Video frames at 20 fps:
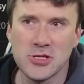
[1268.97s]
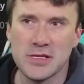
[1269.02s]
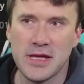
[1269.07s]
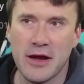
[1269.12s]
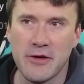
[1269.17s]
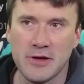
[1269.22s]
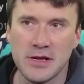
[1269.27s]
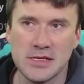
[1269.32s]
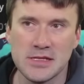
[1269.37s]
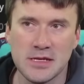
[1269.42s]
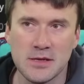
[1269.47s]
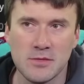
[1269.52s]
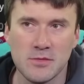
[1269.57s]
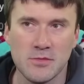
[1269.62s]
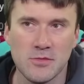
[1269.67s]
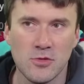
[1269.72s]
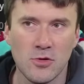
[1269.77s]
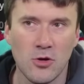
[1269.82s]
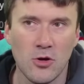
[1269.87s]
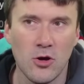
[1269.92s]
nowadays, like
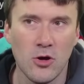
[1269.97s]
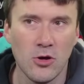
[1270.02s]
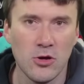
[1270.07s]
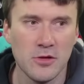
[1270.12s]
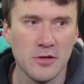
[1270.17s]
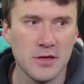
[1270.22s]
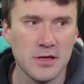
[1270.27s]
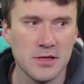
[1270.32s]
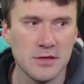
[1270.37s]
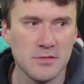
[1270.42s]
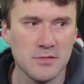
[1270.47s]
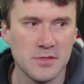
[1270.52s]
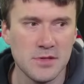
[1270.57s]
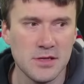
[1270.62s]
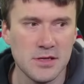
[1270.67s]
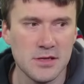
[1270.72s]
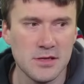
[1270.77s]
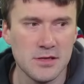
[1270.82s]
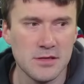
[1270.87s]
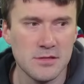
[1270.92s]
all the
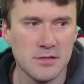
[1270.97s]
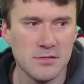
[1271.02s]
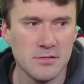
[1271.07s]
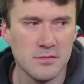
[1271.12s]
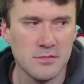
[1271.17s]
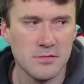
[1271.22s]
the